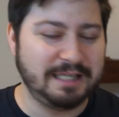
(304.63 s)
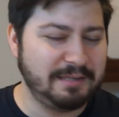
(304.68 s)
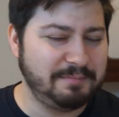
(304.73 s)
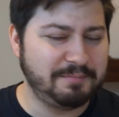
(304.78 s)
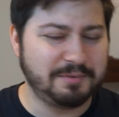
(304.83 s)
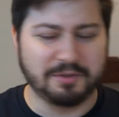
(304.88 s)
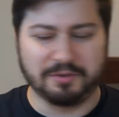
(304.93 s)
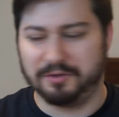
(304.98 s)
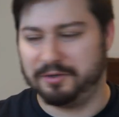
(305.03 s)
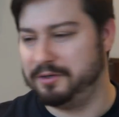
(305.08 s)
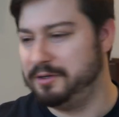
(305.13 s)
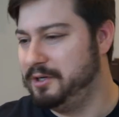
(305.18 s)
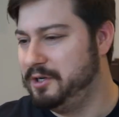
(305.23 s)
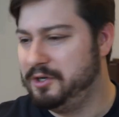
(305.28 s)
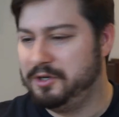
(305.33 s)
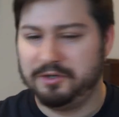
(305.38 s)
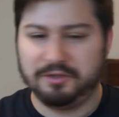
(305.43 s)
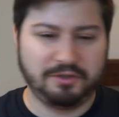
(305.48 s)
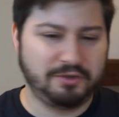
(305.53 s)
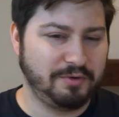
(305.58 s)
tips or
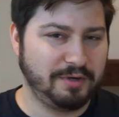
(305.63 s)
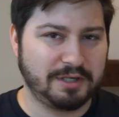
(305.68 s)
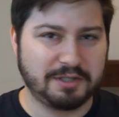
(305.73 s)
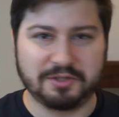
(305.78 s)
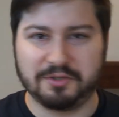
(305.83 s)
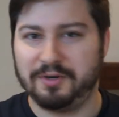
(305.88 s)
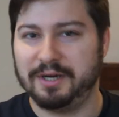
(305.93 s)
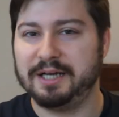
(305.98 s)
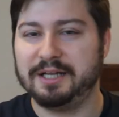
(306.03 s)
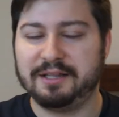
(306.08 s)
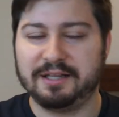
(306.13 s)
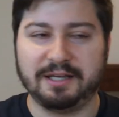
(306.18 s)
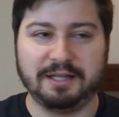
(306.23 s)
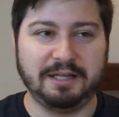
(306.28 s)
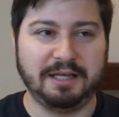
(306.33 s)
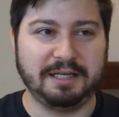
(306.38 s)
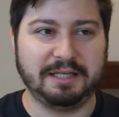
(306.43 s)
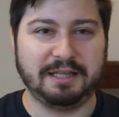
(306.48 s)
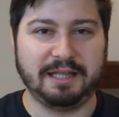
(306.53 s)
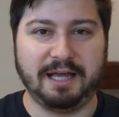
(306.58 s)
tricks or anything
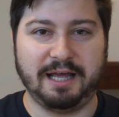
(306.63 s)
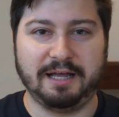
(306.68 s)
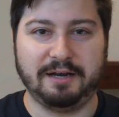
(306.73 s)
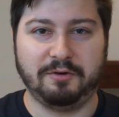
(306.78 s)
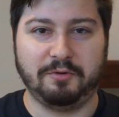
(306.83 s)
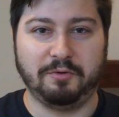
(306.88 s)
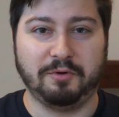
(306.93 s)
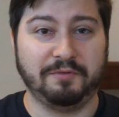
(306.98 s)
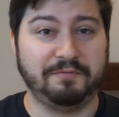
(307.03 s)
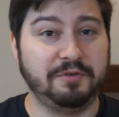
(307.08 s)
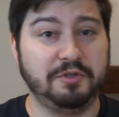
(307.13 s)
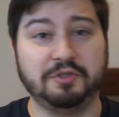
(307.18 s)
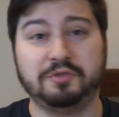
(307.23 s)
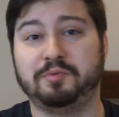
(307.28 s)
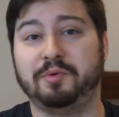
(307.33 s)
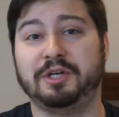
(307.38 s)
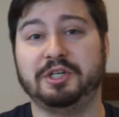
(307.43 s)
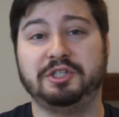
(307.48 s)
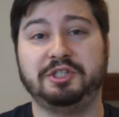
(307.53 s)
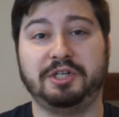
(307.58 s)
like that, or if you
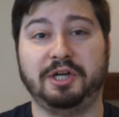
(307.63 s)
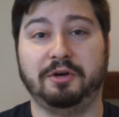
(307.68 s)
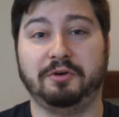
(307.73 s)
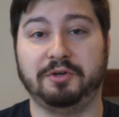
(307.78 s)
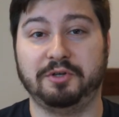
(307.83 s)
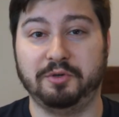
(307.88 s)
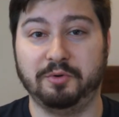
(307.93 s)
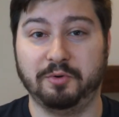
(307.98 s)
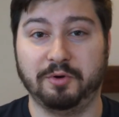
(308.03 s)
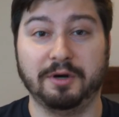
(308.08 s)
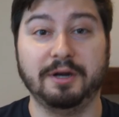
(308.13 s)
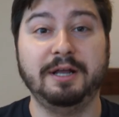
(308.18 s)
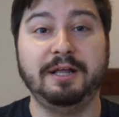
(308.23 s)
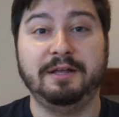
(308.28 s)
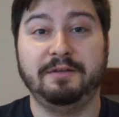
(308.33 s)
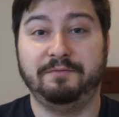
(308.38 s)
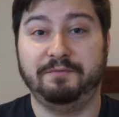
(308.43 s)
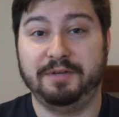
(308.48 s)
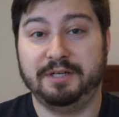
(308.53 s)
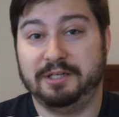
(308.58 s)
just want to share your
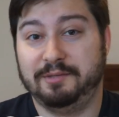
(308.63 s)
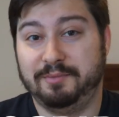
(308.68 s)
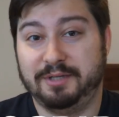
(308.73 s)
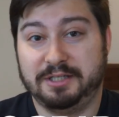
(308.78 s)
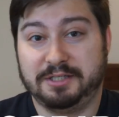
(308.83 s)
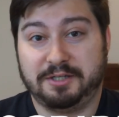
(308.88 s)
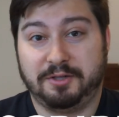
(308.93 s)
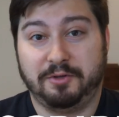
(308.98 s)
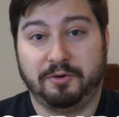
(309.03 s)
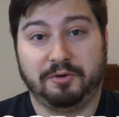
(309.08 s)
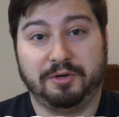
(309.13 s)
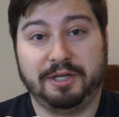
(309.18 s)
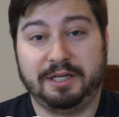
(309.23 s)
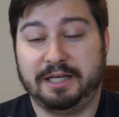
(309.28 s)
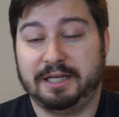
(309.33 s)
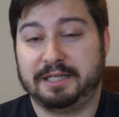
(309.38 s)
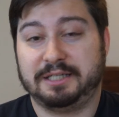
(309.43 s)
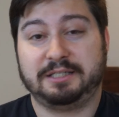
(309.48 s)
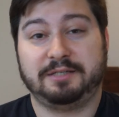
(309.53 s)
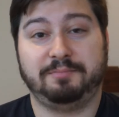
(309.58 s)
Vietnamese
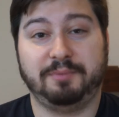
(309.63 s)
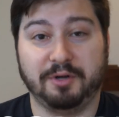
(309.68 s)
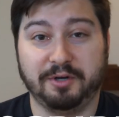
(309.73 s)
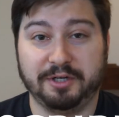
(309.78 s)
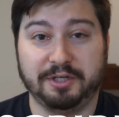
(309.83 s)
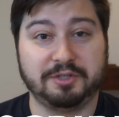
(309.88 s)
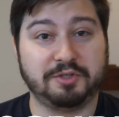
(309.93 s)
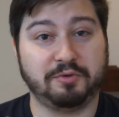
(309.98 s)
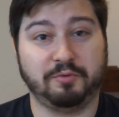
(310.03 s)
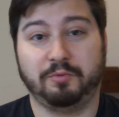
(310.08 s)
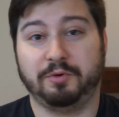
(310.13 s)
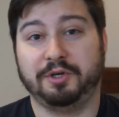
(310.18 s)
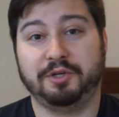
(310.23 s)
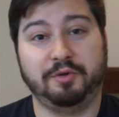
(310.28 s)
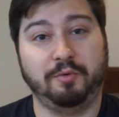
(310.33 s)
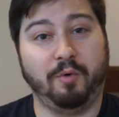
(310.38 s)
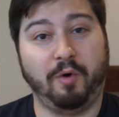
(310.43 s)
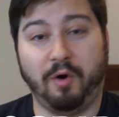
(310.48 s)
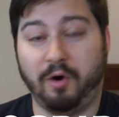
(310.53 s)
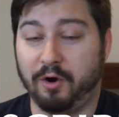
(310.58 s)
learning experience or where
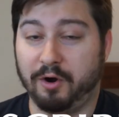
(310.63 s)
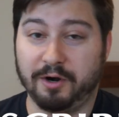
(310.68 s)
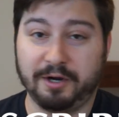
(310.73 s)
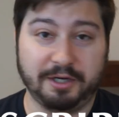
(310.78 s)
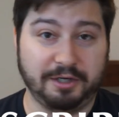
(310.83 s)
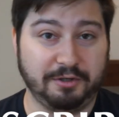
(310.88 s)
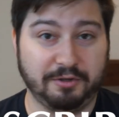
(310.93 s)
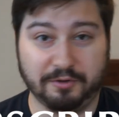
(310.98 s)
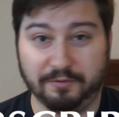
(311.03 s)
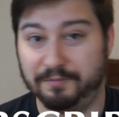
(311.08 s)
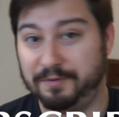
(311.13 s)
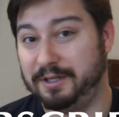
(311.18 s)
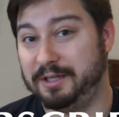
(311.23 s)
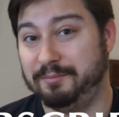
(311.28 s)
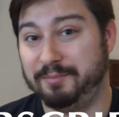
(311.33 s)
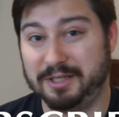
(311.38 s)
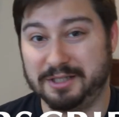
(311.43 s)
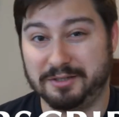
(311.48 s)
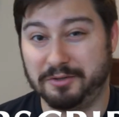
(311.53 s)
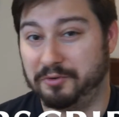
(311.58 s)
you are in your
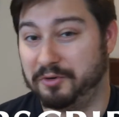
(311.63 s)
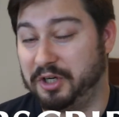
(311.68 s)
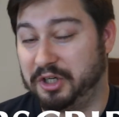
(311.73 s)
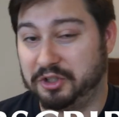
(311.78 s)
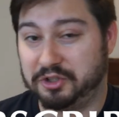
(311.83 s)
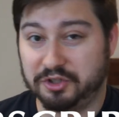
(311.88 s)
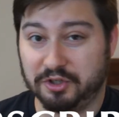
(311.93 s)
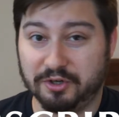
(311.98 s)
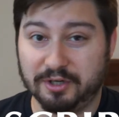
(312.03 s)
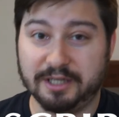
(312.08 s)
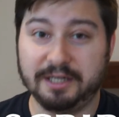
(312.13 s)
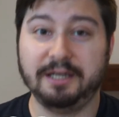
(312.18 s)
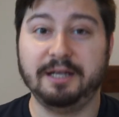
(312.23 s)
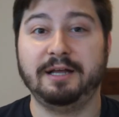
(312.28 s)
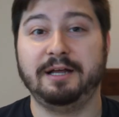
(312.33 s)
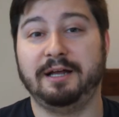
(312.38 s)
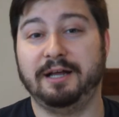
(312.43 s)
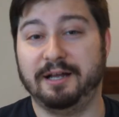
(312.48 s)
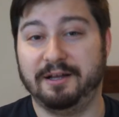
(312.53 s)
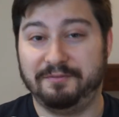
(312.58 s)
Vietnamese learning journey,
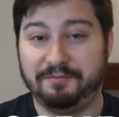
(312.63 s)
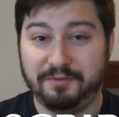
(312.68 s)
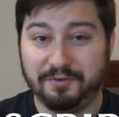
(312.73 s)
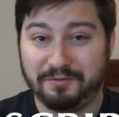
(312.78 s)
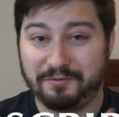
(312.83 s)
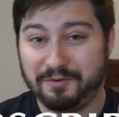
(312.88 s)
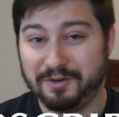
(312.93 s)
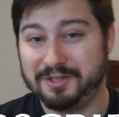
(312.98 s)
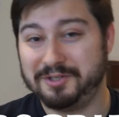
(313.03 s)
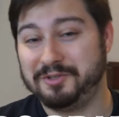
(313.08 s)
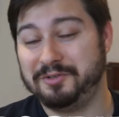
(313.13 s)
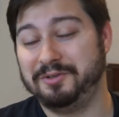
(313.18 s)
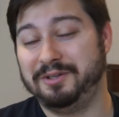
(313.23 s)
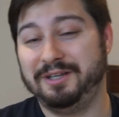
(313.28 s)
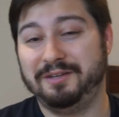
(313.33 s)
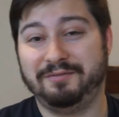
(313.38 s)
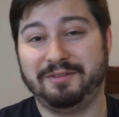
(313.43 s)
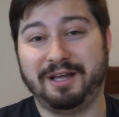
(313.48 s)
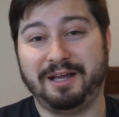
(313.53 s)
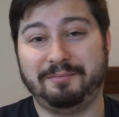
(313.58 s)
feel free to
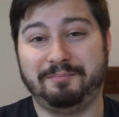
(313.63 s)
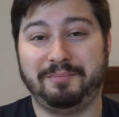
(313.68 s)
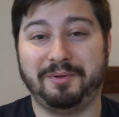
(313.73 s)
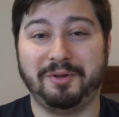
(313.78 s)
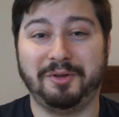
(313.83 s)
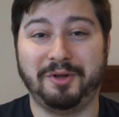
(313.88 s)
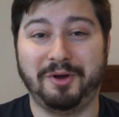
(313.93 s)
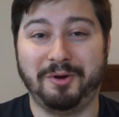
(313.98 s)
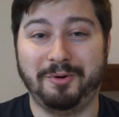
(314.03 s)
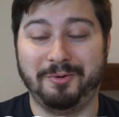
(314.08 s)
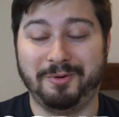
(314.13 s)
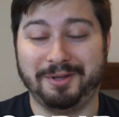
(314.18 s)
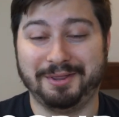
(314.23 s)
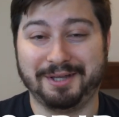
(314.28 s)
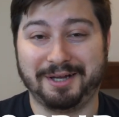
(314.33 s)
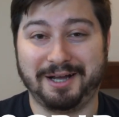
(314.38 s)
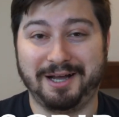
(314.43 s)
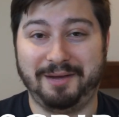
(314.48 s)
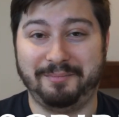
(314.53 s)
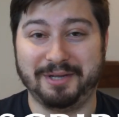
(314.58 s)
leave that below in
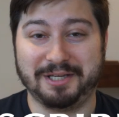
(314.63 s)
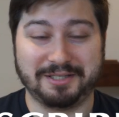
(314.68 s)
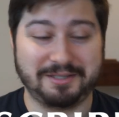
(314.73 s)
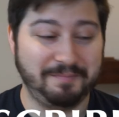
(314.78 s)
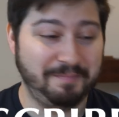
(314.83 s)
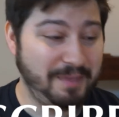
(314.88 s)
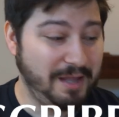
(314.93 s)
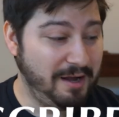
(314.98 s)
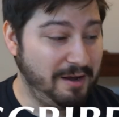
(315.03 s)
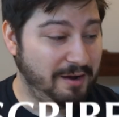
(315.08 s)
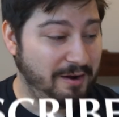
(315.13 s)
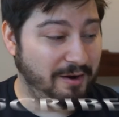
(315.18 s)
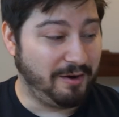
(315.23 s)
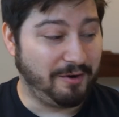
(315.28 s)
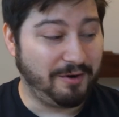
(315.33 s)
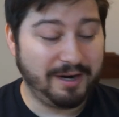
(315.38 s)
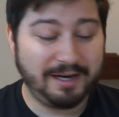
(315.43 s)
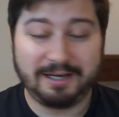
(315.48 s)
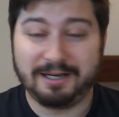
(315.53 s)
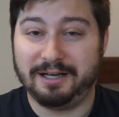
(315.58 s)
the comments.
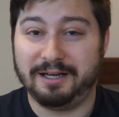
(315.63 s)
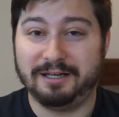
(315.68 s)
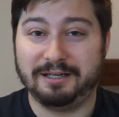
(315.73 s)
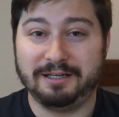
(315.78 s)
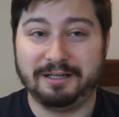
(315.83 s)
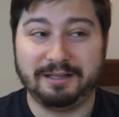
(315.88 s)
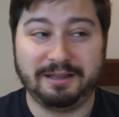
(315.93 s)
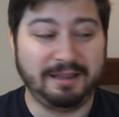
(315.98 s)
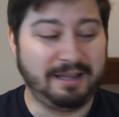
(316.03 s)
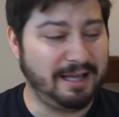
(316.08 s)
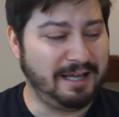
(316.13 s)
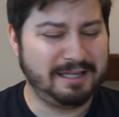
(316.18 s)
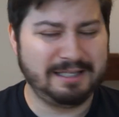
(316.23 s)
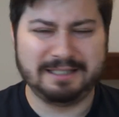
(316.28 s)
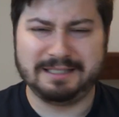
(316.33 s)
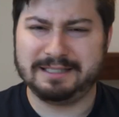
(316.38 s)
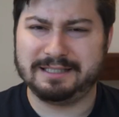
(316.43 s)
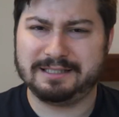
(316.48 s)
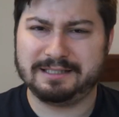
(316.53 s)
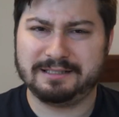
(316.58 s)
All right,
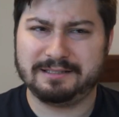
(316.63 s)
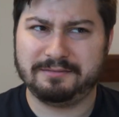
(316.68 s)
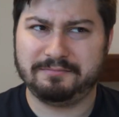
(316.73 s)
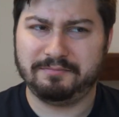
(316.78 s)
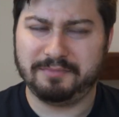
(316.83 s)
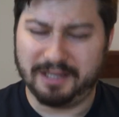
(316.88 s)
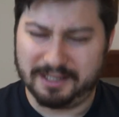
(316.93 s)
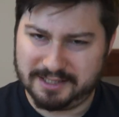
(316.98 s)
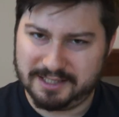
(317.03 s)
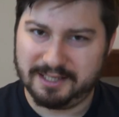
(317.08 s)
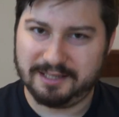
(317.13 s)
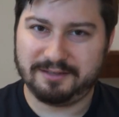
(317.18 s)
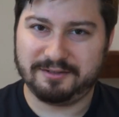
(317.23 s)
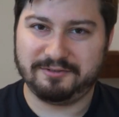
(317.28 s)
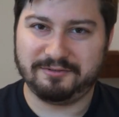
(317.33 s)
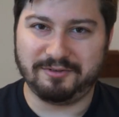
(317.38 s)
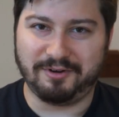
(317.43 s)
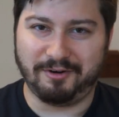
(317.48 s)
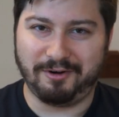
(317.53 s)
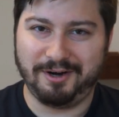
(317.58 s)
that's it.
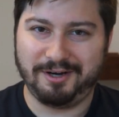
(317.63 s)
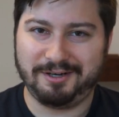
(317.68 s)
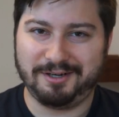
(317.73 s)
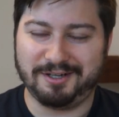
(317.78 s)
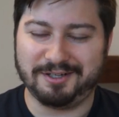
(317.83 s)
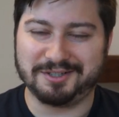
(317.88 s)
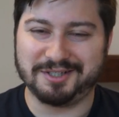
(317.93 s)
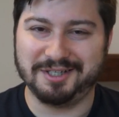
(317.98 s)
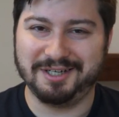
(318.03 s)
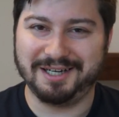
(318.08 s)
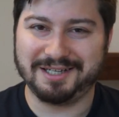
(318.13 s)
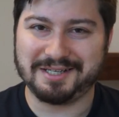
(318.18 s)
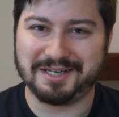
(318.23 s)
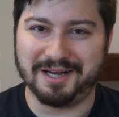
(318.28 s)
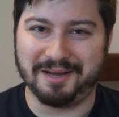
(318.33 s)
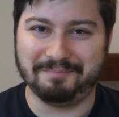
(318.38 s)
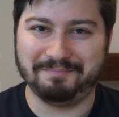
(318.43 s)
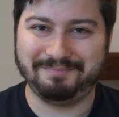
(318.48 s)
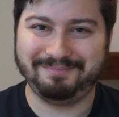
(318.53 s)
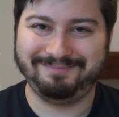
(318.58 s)
All right, I'll see you next
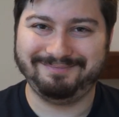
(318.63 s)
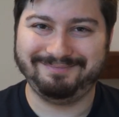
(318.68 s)
time.